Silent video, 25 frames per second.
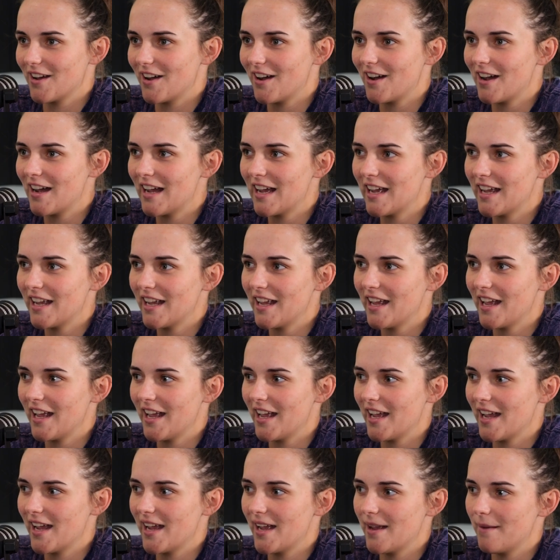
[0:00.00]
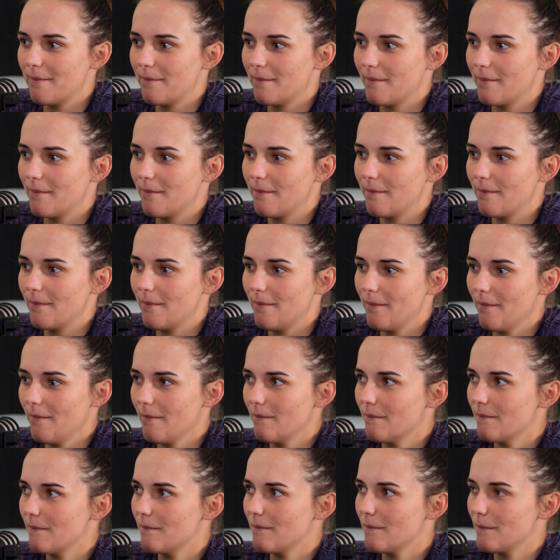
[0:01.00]
I am
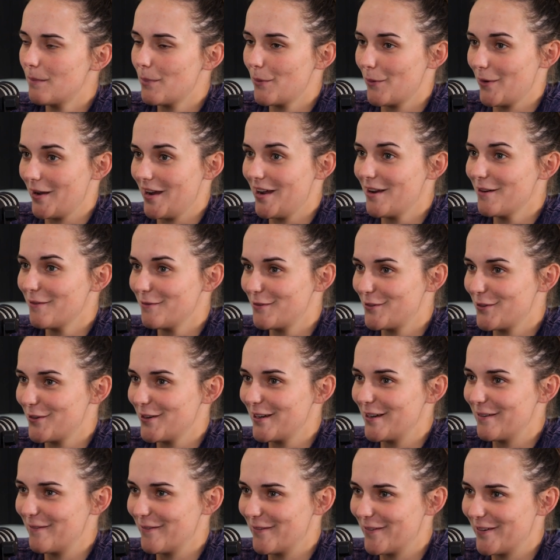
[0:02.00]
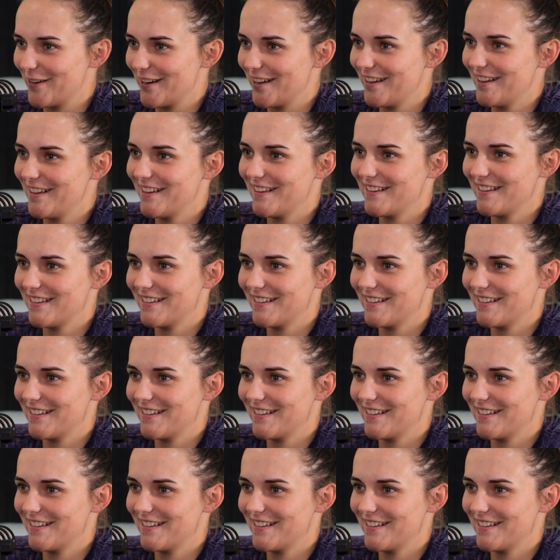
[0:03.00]
proud of Treading Water,